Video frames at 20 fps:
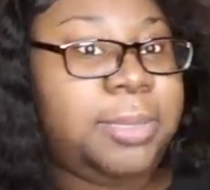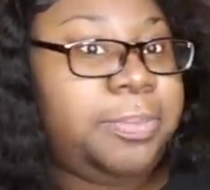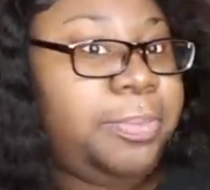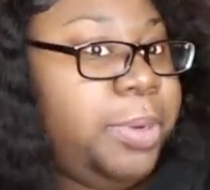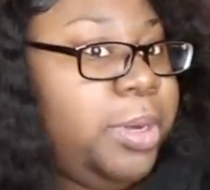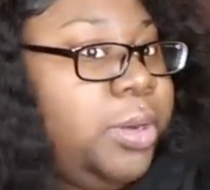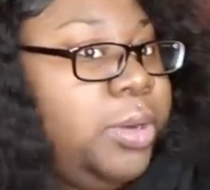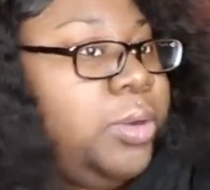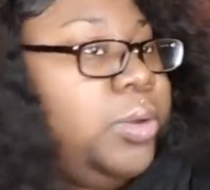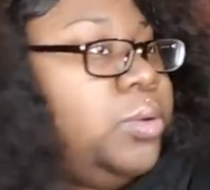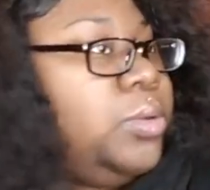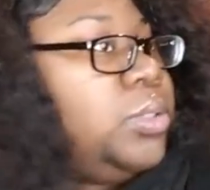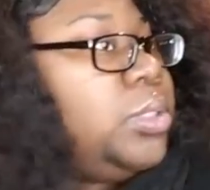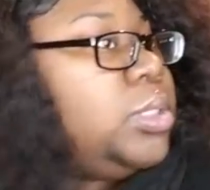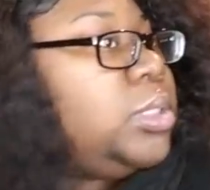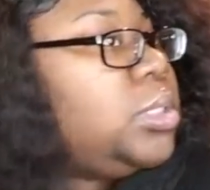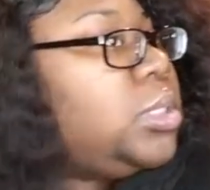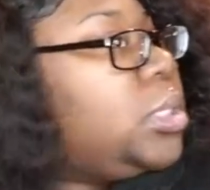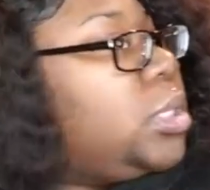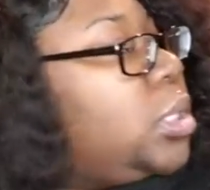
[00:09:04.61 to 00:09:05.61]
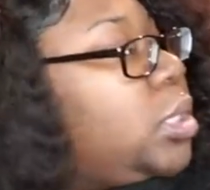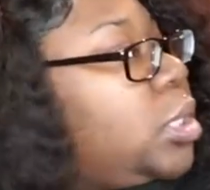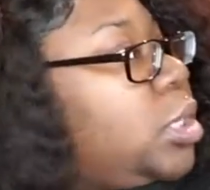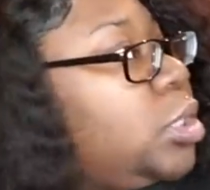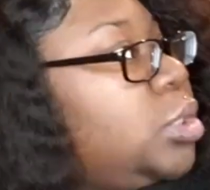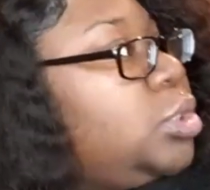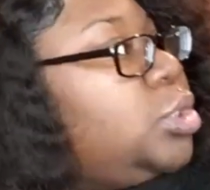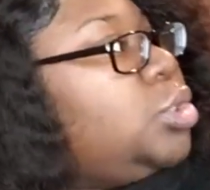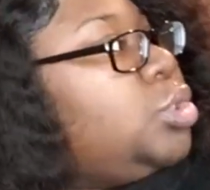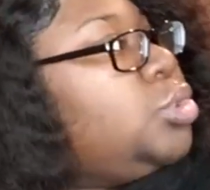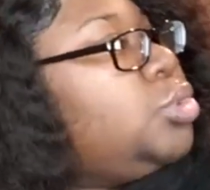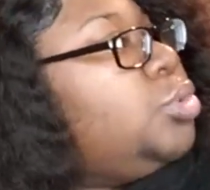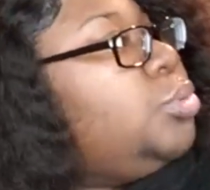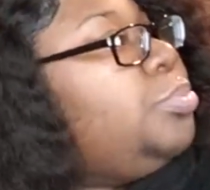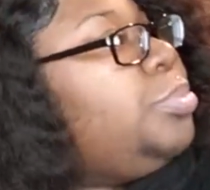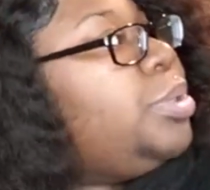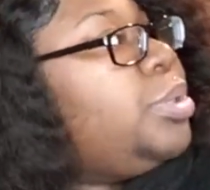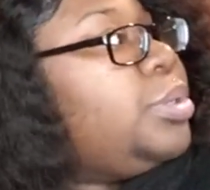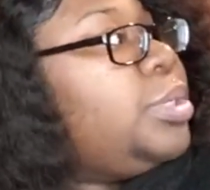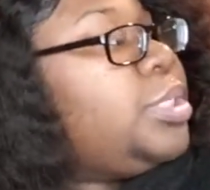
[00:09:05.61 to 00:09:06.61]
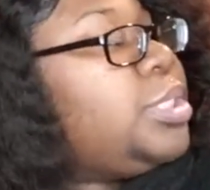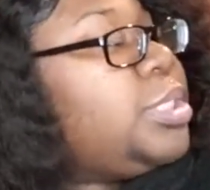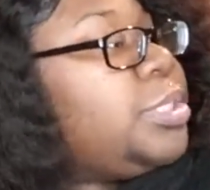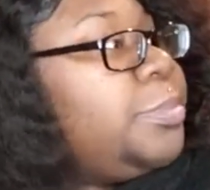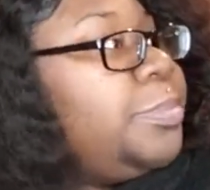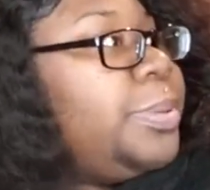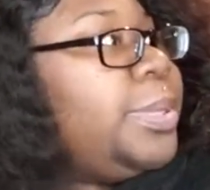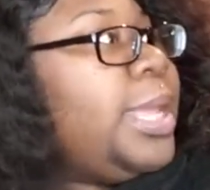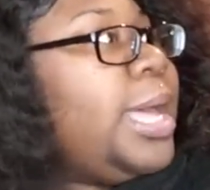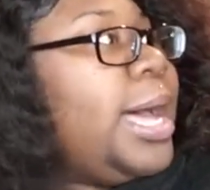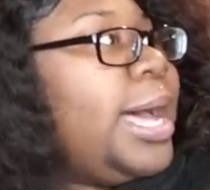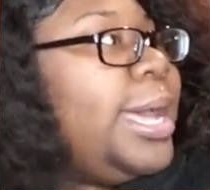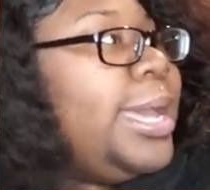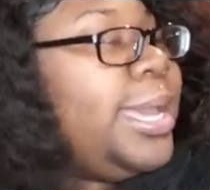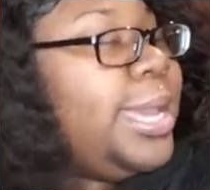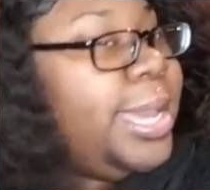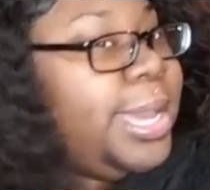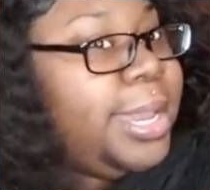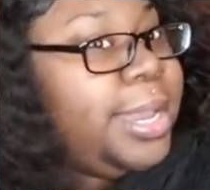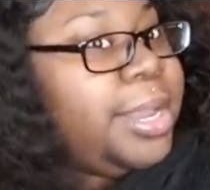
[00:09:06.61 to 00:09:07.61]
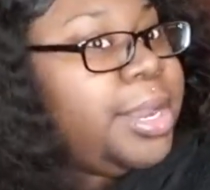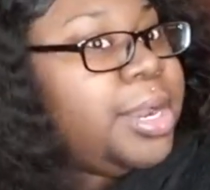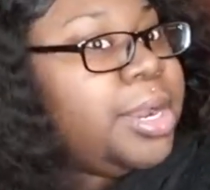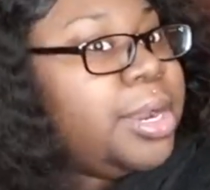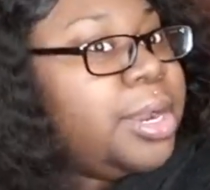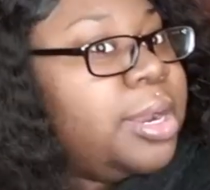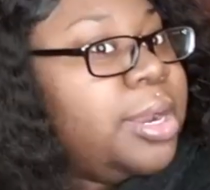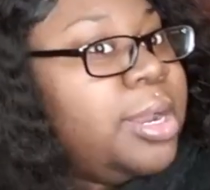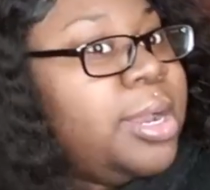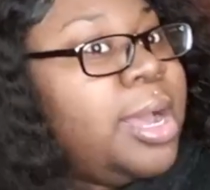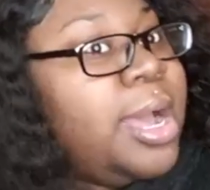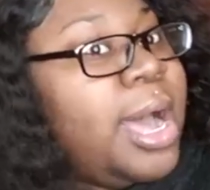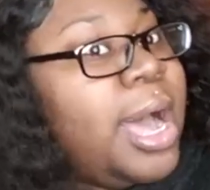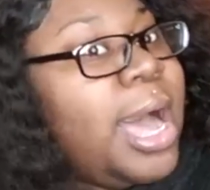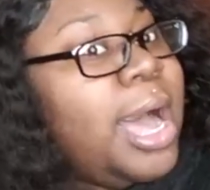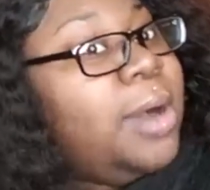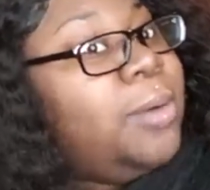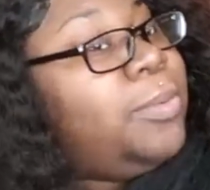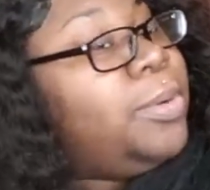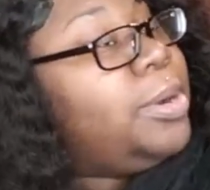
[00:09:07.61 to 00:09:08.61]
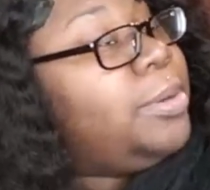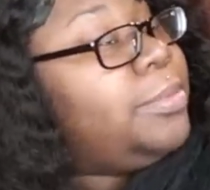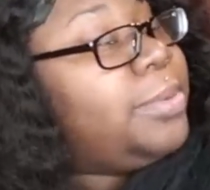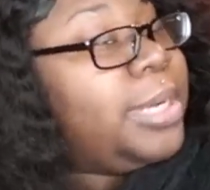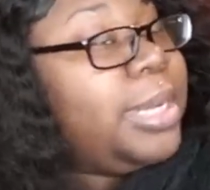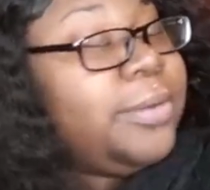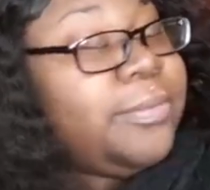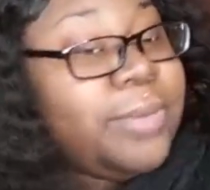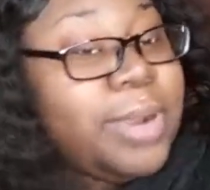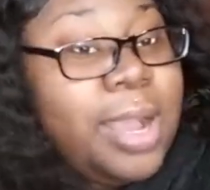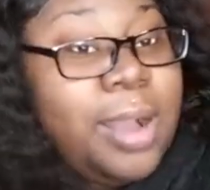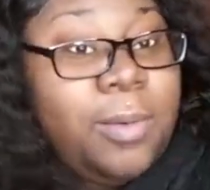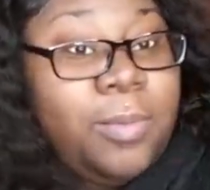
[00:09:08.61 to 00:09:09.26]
opposed to beauty supply hair. I wear whatever I